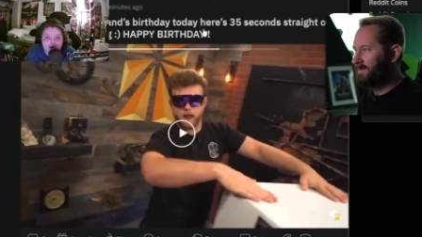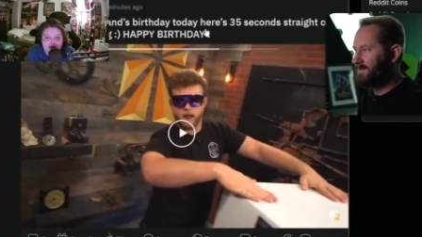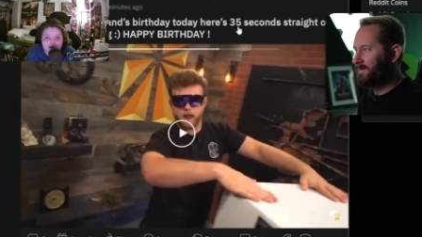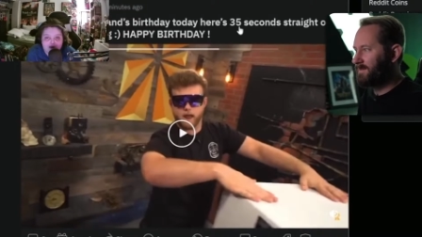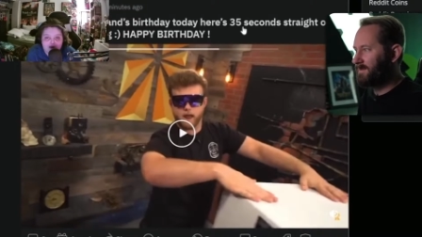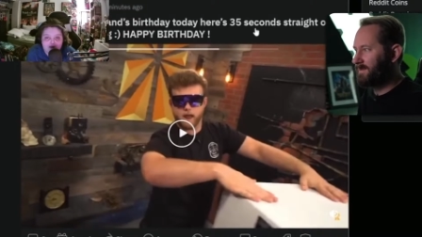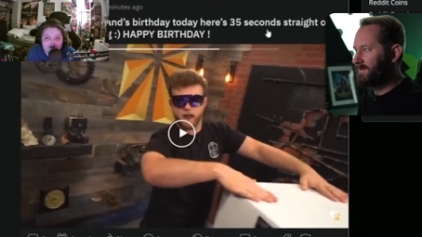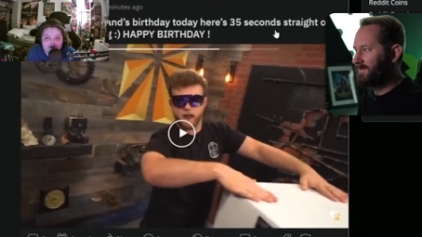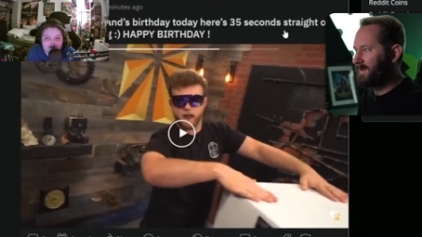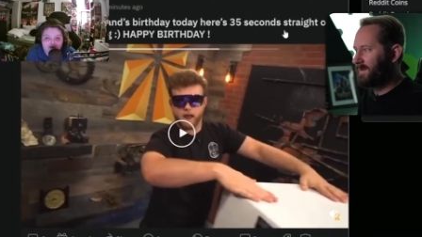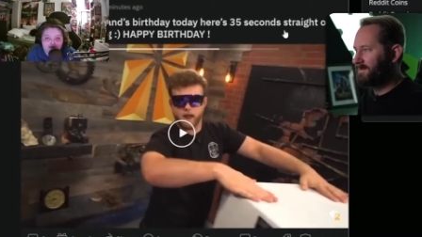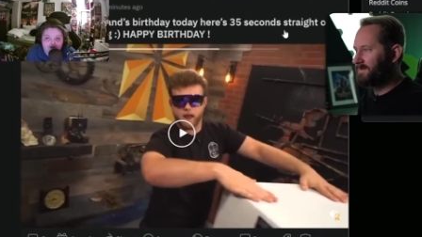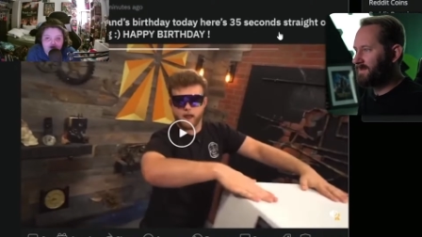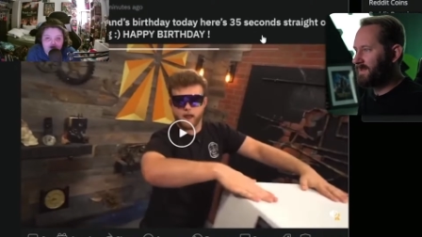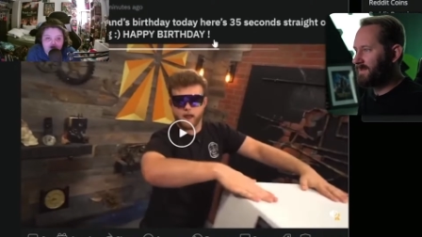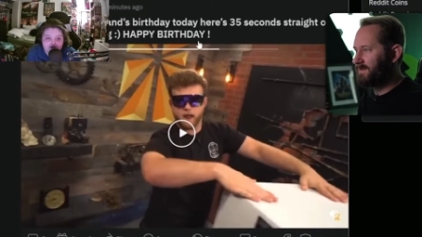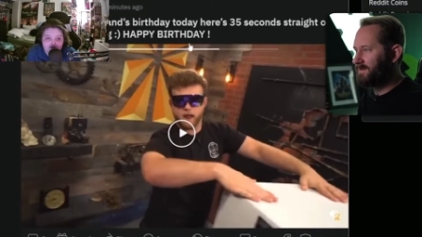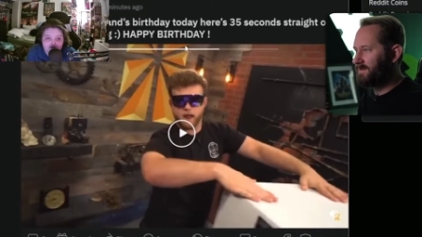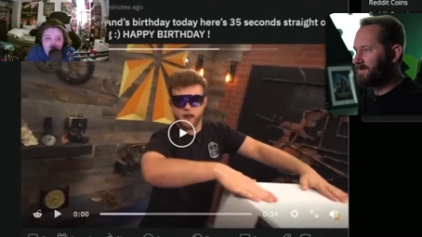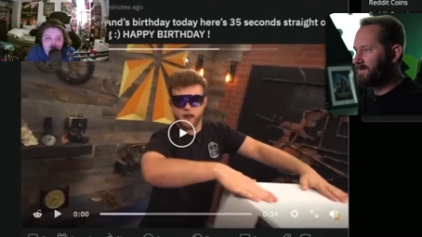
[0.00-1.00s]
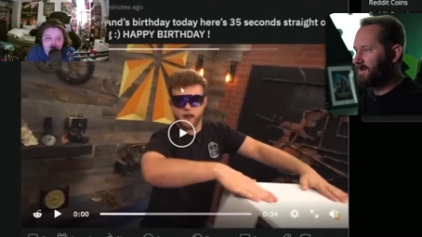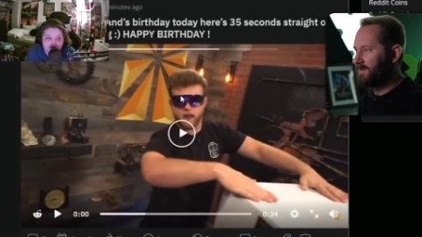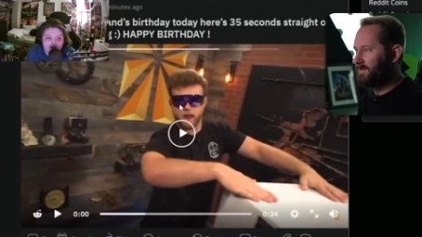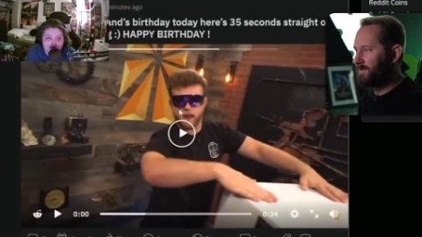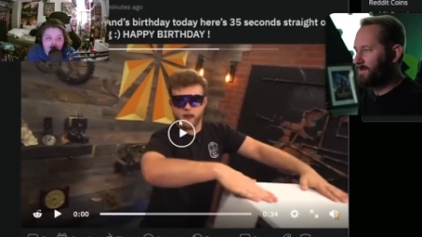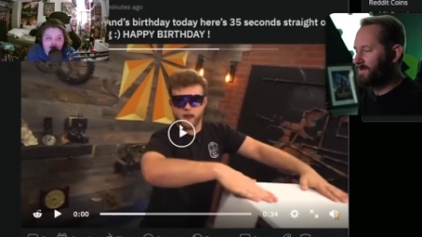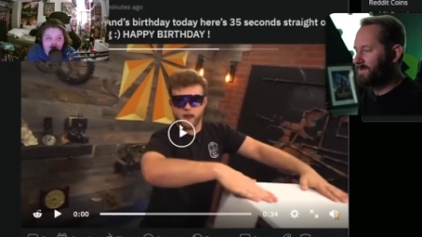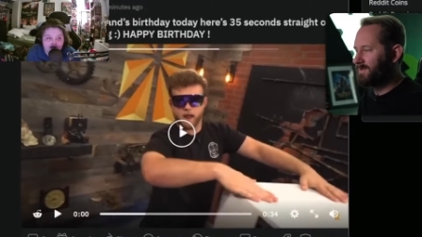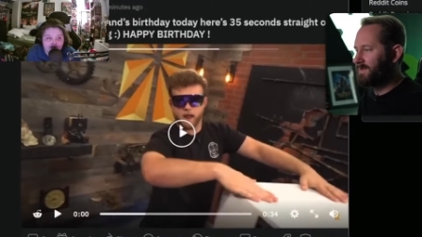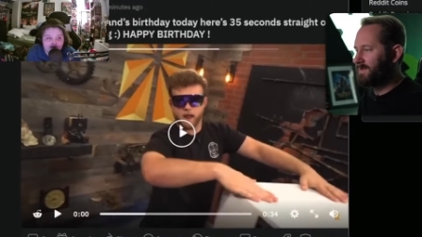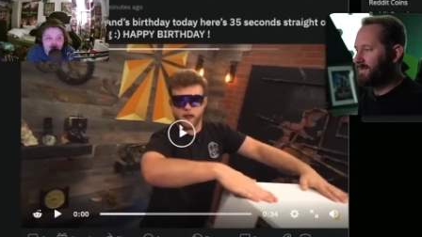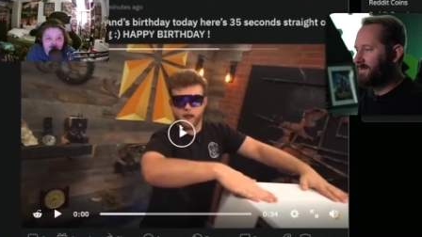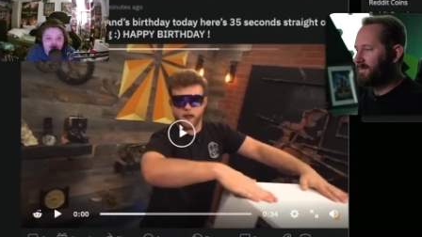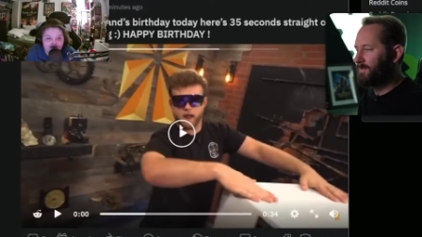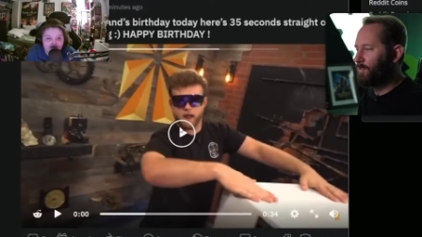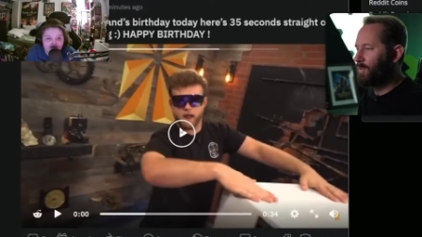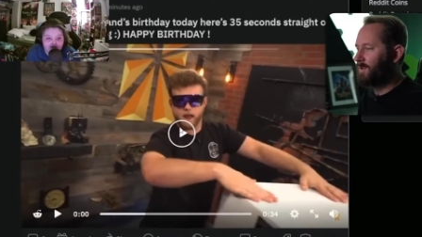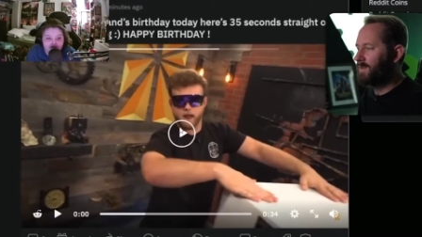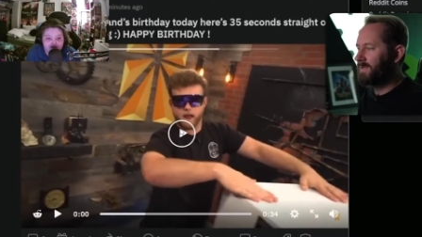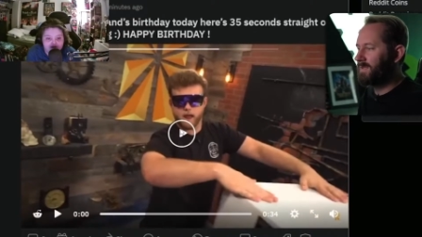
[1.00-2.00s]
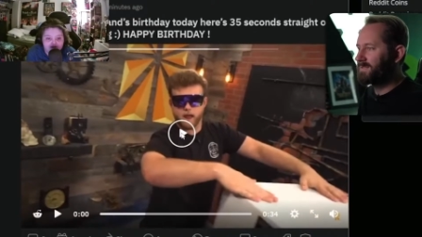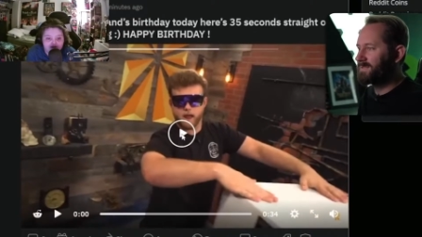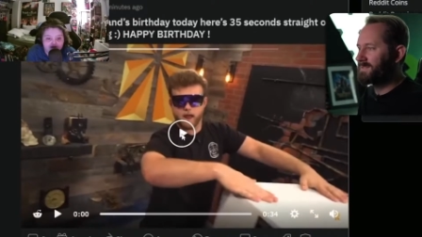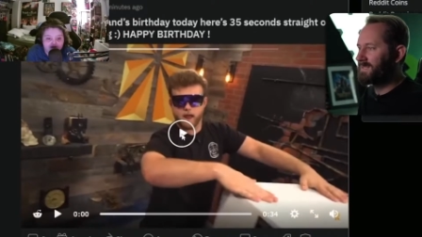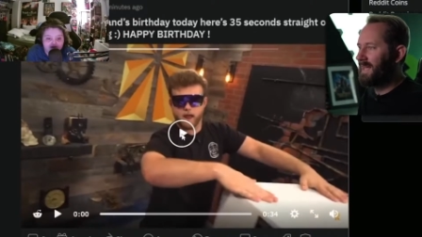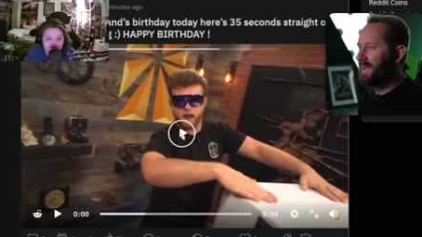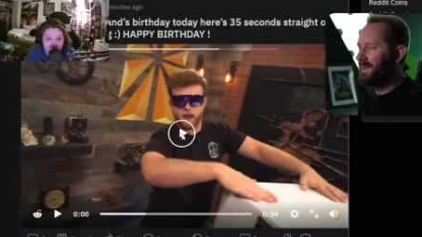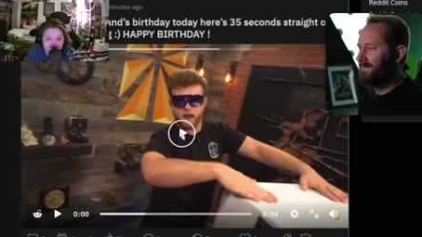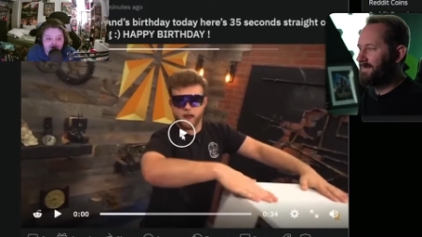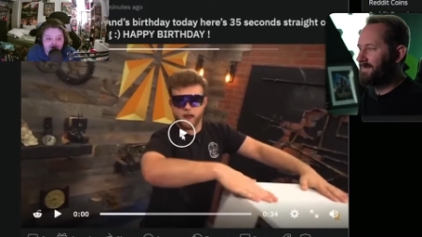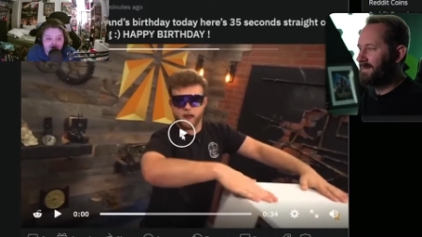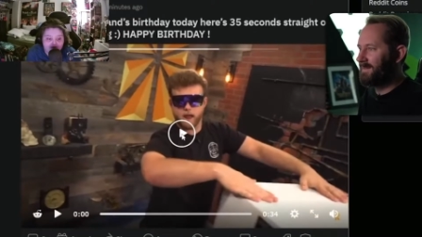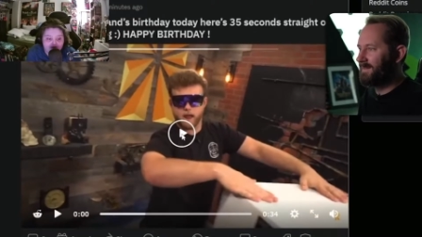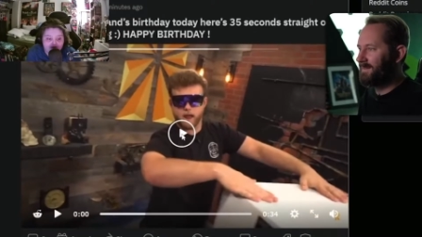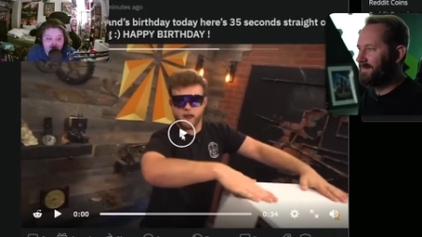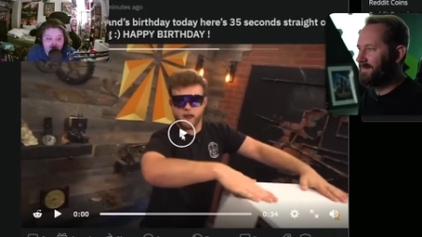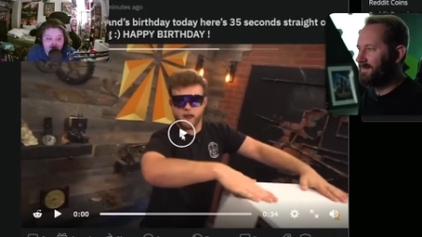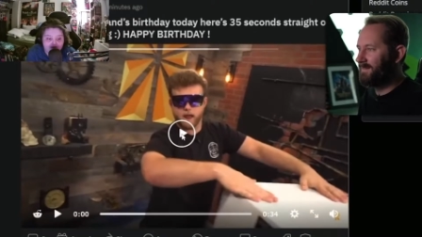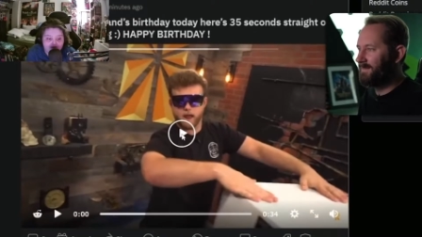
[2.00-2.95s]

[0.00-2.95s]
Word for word: 35 seconds straight of Woodlands laughing.